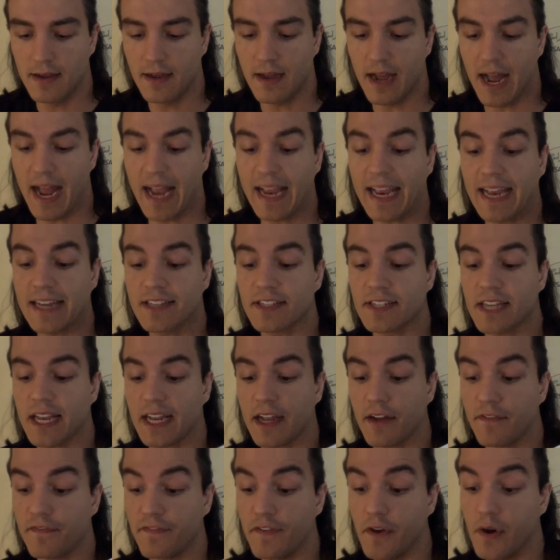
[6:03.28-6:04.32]
I get
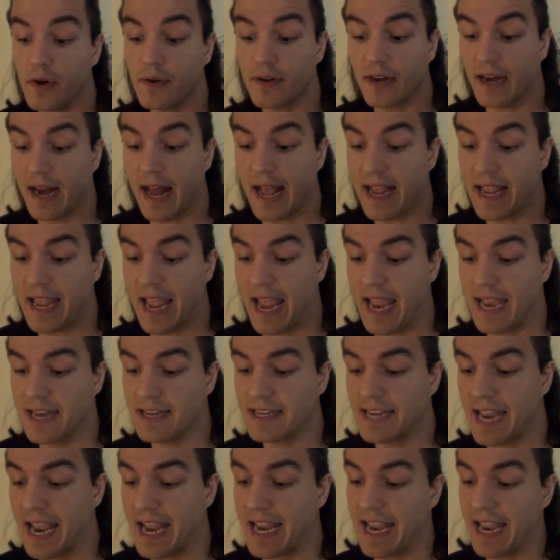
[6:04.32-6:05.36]
sick of food and I can't
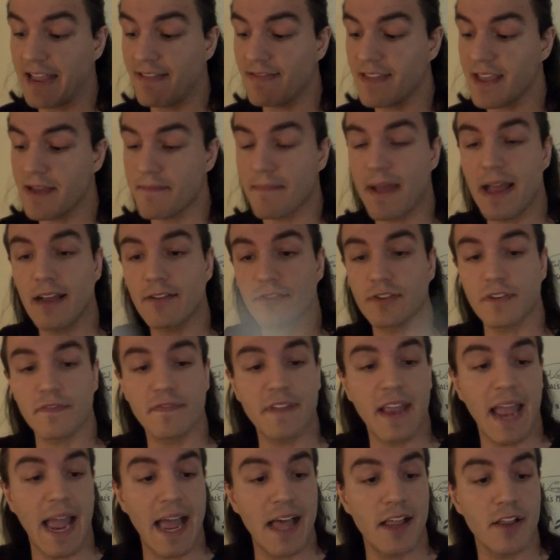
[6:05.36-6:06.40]
take in the amount
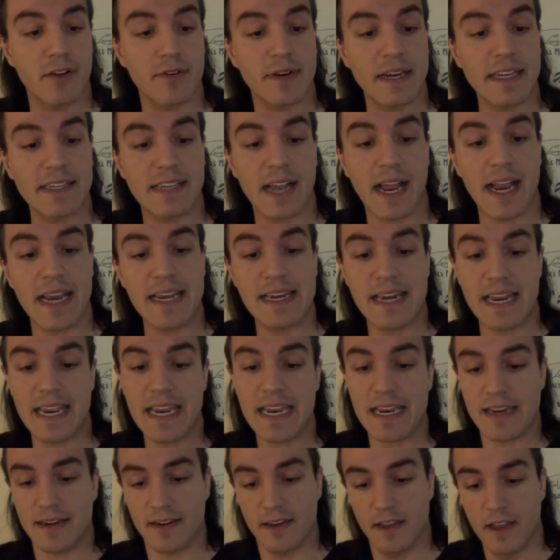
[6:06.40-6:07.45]
of calories I
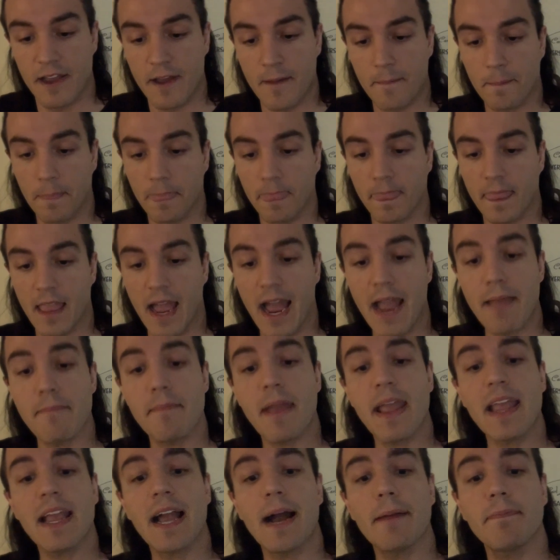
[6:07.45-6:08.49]
need. I
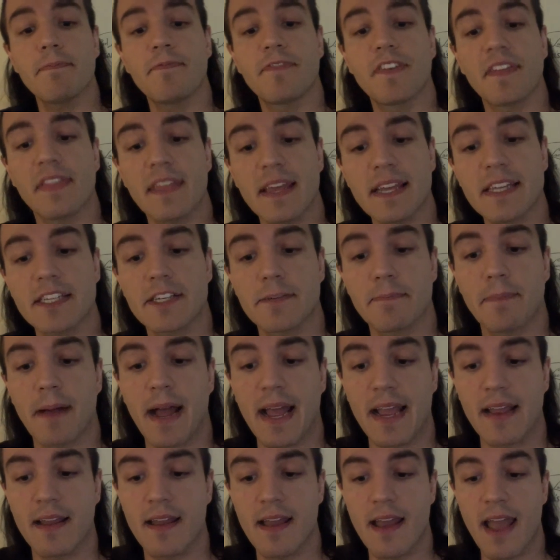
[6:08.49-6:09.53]
make up for this
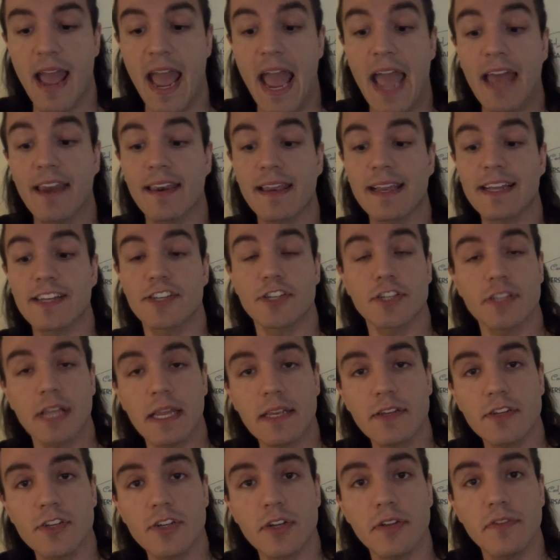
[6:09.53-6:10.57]
by adding
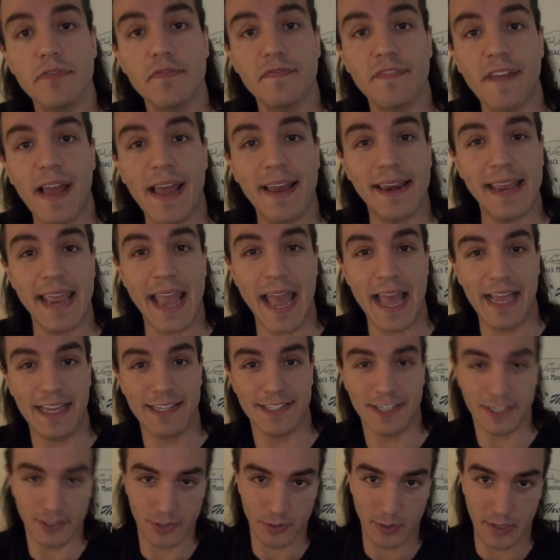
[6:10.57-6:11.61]
essential fatty
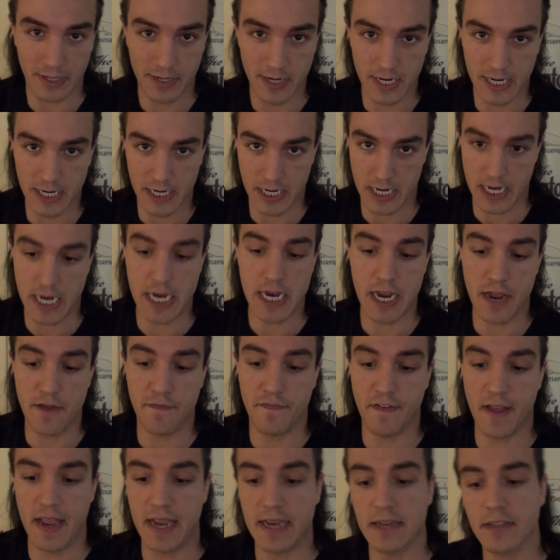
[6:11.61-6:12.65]
acids, or
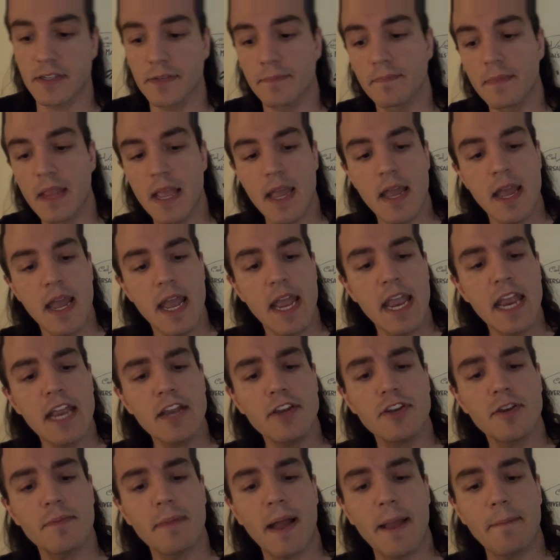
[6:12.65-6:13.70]
EFAs,
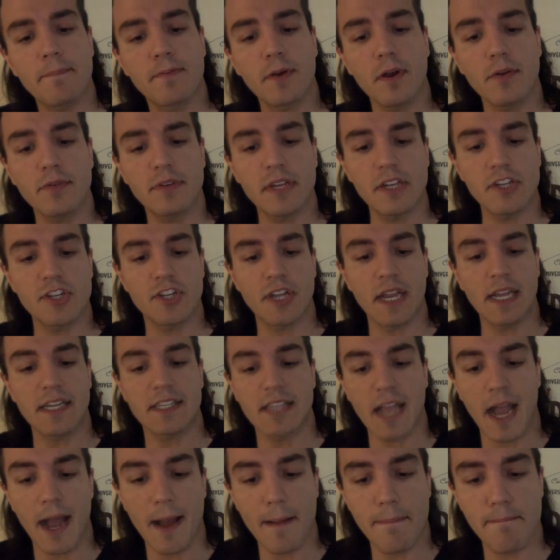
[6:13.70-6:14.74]
into my protein shakes
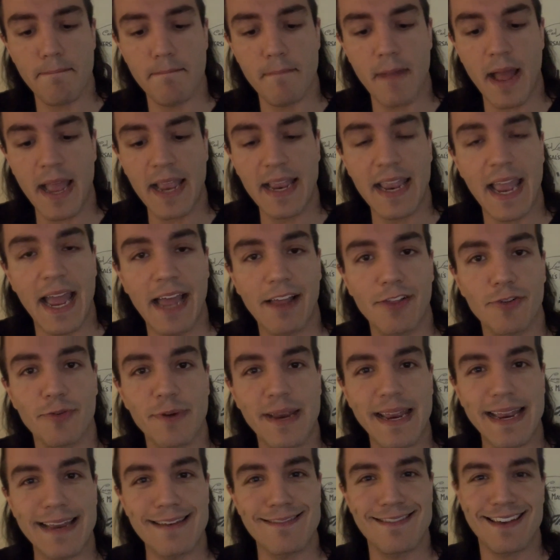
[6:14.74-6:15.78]
to up my
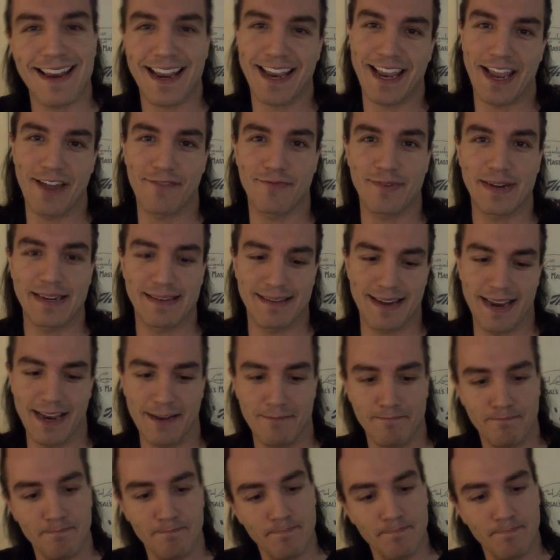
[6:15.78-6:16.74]
calorie intake every day.